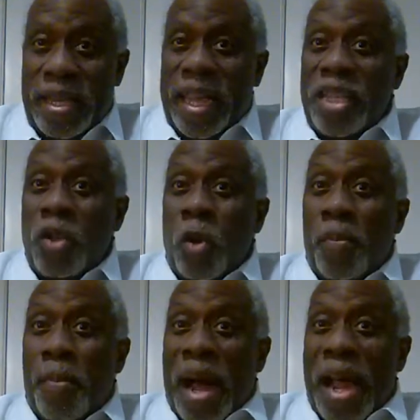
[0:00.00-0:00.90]
Get
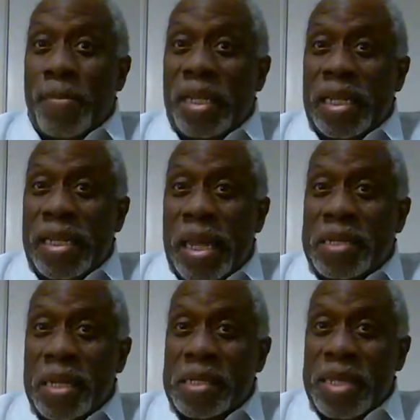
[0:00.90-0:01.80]
your Bible and
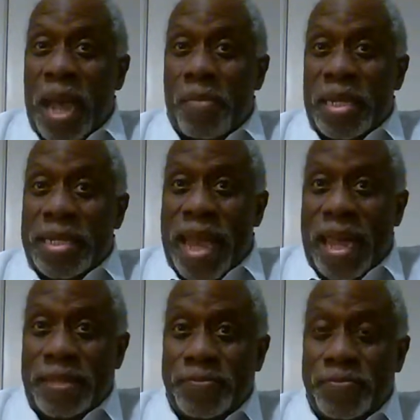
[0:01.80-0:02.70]
let's examine that.